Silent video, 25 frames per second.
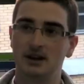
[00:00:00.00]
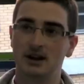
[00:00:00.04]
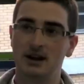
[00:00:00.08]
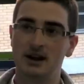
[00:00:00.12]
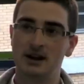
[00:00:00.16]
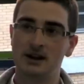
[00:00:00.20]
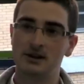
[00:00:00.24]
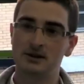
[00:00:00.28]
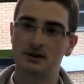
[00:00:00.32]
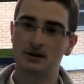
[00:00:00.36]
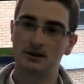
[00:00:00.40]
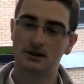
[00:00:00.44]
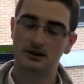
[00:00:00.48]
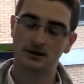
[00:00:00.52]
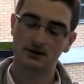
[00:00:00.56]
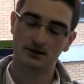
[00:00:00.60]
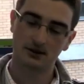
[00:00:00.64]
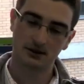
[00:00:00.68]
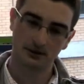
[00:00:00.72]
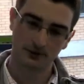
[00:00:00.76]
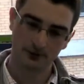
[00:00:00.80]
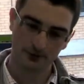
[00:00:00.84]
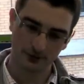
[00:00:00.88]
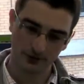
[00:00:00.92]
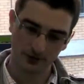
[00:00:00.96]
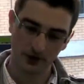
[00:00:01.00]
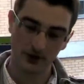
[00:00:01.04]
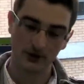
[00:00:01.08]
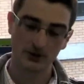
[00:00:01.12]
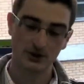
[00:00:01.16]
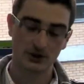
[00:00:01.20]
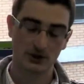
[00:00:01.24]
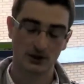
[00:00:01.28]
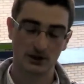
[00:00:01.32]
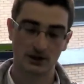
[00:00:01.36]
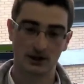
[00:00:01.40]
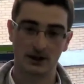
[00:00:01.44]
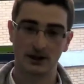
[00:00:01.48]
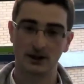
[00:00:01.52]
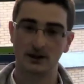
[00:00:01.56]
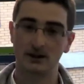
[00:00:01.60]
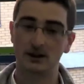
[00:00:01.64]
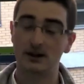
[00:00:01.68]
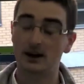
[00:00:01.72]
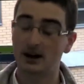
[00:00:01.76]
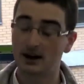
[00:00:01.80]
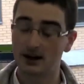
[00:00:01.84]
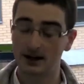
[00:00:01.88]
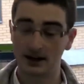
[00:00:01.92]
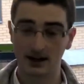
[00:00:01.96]
And unfortunately, and
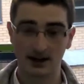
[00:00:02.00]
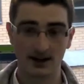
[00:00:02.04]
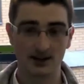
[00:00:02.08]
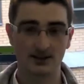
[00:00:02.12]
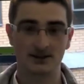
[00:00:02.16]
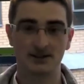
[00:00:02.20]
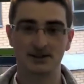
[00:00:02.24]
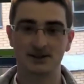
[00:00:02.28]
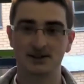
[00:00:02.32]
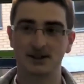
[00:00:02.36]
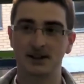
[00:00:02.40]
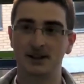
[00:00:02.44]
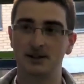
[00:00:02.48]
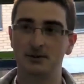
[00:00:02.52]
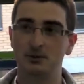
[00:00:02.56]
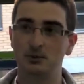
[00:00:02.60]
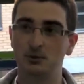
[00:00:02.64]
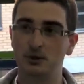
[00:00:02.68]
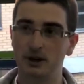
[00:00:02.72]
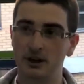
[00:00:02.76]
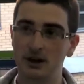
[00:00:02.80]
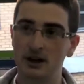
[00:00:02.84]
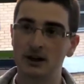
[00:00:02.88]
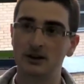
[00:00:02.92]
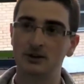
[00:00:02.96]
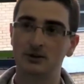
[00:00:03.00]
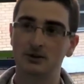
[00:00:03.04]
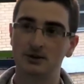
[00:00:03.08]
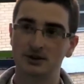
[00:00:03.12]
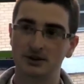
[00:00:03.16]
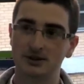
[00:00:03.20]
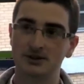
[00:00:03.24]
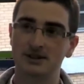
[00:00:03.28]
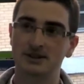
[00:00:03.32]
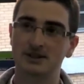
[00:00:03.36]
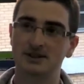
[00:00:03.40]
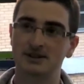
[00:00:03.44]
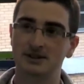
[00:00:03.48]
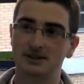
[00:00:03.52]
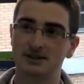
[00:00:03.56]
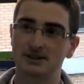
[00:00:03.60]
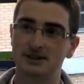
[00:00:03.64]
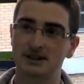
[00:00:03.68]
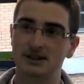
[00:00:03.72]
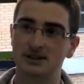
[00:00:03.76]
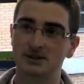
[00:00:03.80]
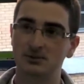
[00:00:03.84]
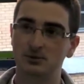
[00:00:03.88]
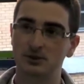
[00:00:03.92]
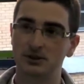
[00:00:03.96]
I, I hate to say it, we ain't going to see
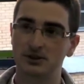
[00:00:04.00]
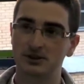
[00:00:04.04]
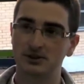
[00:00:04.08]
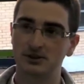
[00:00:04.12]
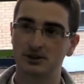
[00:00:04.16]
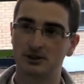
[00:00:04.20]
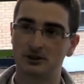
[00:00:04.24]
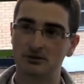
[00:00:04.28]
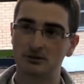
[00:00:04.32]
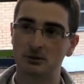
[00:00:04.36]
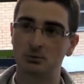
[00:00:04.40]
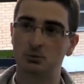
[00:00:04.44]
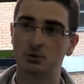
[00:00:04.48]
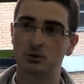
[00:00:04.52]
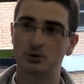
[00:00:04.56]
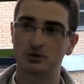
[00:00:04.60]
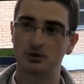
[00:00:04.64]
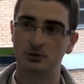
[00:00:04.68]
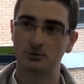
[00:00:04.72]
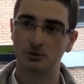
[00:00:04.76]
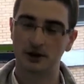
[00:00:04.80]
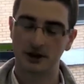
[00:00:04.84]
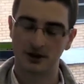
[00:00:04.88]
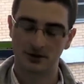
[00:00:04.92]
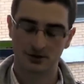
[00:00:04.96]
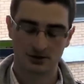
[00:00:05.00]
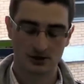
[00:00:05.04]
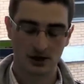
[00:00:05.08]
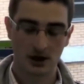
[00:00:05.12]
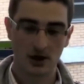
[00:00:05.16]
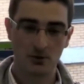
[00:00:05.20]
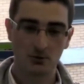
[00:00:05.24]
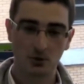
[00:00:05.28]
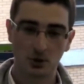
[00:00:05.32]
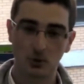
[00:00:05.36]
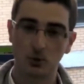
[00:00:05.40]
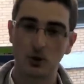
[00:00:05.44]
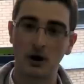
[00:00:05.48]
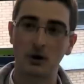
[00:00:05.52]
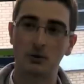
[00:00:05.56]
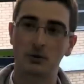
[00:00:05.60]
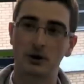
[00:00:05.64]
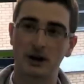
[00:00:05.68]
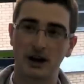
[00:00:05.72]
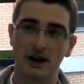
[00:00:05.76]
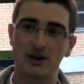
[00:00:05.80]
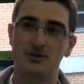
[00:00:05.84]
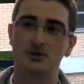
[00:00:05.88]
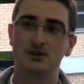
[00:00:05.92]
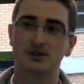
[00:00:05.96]
success with this current bunch of players. But what
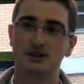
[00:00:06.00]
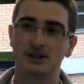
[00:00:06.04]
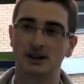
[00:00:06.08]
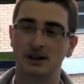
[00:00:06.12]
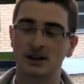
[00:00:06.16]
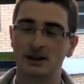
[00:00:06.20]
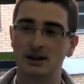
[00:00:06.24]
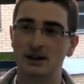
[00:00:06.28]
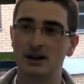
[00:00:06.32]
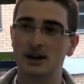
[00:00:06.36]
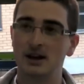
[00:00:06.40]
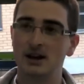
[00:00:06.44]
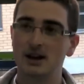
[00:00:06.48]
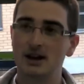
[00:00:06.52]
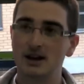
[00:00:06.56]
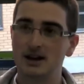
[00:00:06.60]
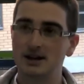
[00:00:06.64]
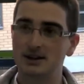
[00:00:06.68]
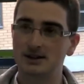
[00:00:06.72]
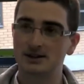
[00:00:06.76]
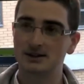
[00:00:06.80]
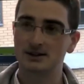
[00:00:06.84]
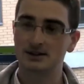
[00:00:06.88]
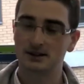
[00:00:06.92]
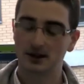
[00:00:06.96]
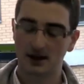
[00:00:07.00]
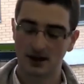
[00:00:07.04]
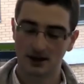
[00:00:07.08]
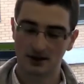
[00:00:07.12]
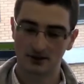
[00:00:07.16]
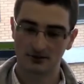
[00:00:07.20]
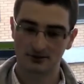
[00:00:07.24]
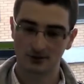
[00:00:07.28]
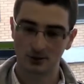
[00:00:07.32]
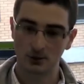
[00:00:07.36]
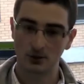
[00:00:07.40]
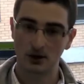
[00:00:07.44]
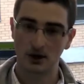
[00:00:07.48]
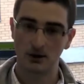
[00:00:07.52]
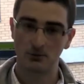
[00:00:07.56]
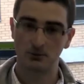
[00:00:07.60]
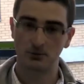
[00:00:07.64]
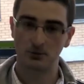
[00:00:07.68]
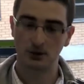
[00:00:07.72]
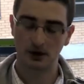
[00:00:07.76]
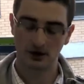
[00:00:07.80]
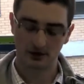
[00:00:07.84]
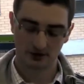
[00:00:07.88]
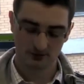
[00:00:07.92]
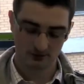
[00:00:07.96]
we are seeing is a, gro- a,
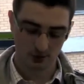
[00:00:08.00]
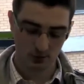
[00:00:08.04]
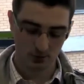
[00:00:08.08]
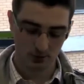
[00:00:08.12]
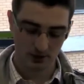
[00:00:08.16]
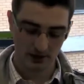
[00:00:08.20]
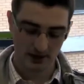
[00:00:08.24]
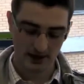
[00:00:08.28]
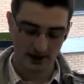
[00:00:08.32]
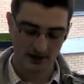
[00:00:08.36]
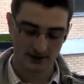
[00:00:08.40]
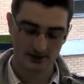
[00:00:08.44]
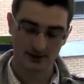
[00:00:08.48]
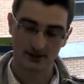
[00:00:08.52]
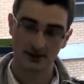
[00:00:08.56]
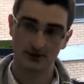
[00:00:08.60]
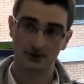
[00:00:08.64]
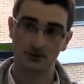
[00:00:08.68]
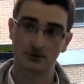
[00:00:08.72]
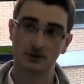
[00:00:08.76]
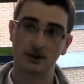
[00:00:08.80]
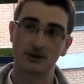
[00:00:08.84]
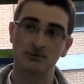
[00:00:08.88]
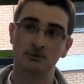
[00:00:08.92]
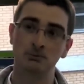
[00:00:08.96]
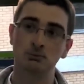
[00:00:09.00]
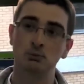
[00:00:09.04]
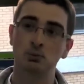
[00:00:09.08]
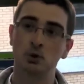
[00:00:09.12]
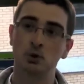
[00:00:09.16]
a group of lads that are given